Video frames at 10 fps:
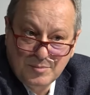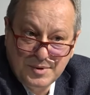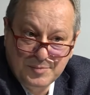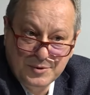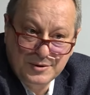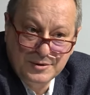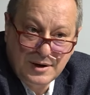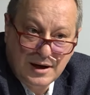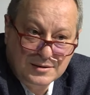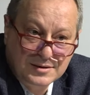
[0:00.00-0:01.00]

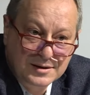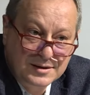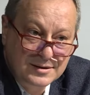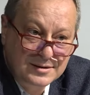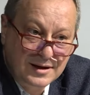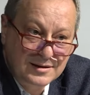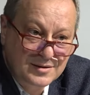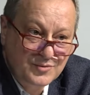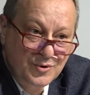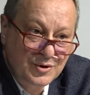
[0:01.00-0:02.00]
People are thinking that
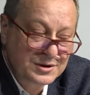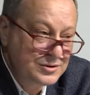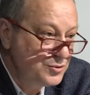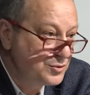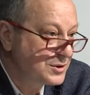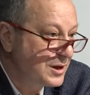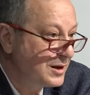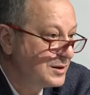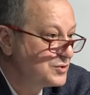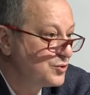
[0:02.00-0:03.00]
the war in
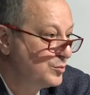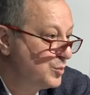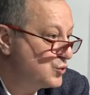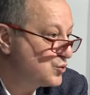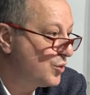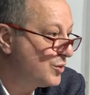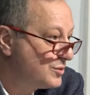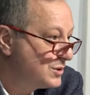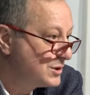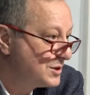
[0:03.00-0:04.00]
Ukraine is almost
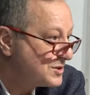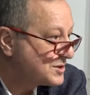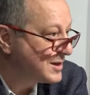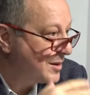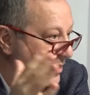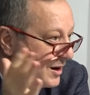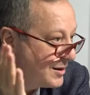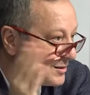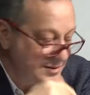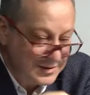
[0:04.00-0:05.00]
over, it's
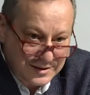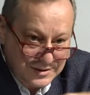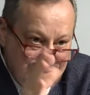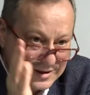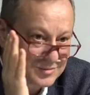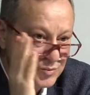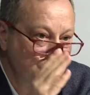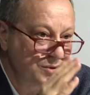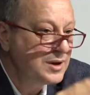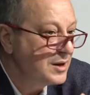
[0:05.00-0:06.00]
stimulated and it's not
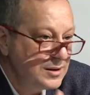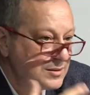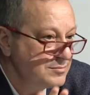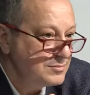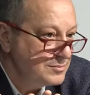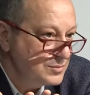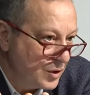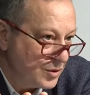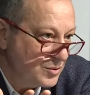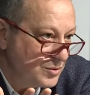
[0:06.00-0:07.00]
moved.
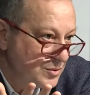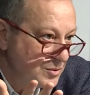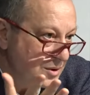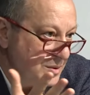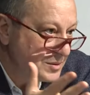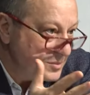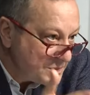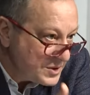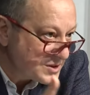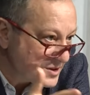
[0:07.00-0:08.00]
No.
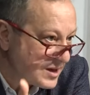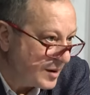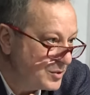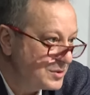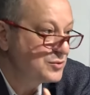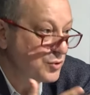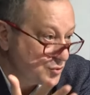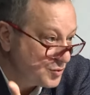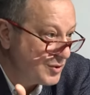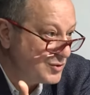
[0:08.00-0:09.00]
This summer, or
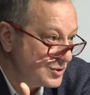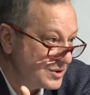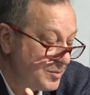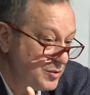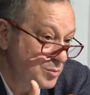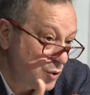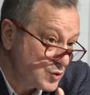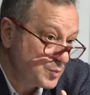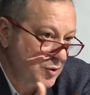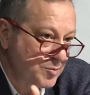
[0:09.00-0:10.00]
towards the summer,
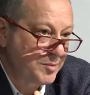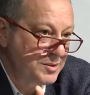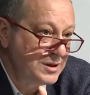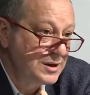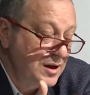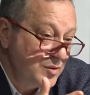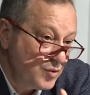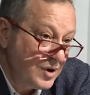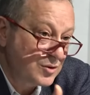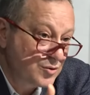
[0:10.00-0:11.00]
most probably
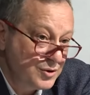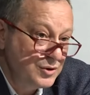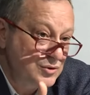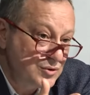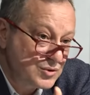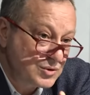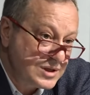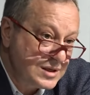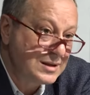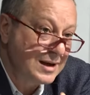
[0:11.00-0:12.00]
we are going to
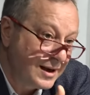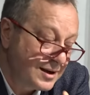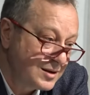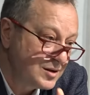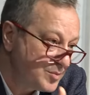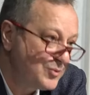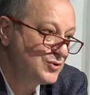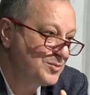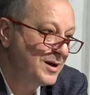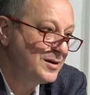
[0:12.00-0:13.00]
see another
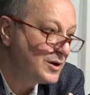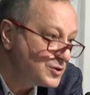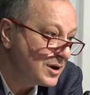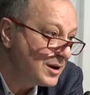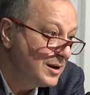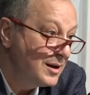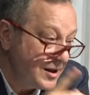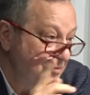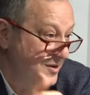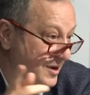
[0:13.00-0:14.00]
push by Russia,
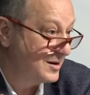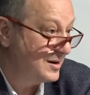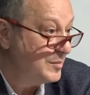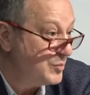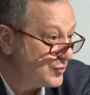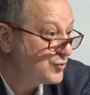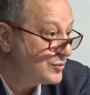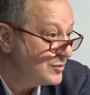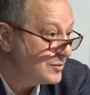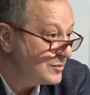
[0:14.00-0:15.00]
if they are able to.